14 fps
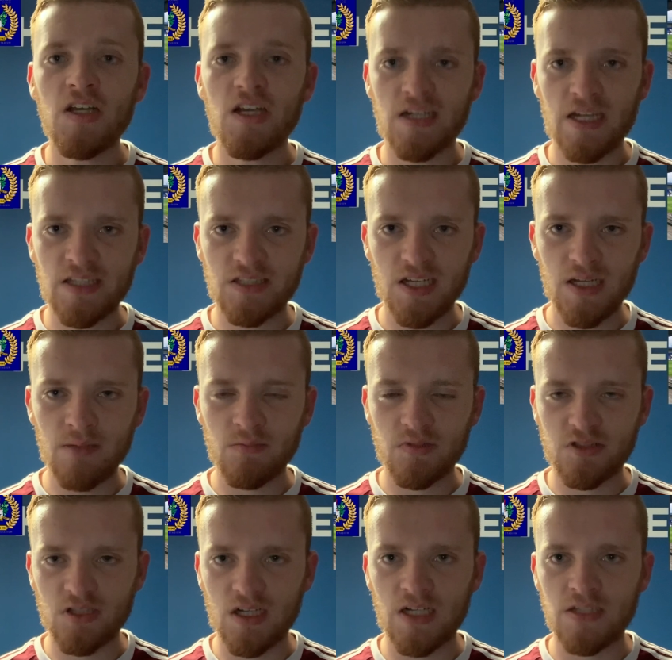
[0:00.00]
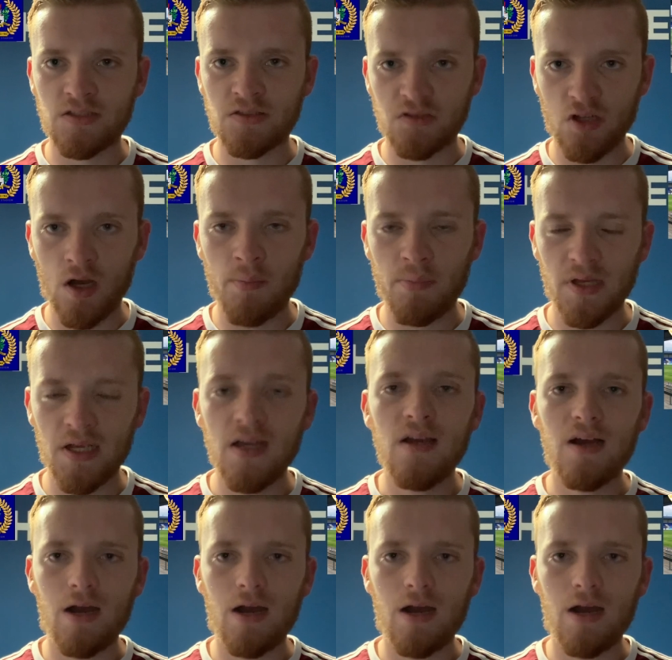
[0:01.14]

in a Thameside derby.